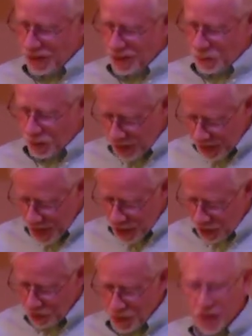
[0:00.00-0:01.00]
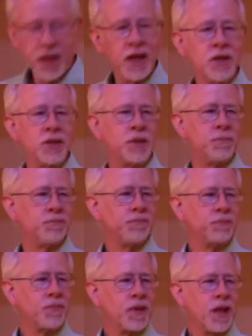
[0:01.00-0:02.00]
would inherit the kingdom,
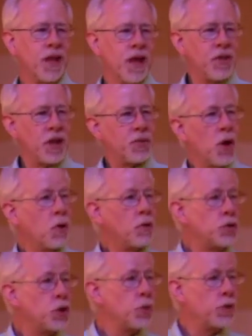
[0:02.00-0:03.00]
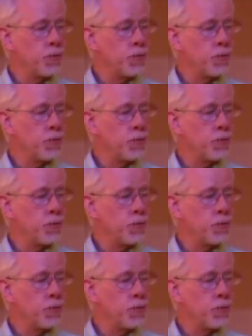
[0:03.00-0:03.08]
that those who were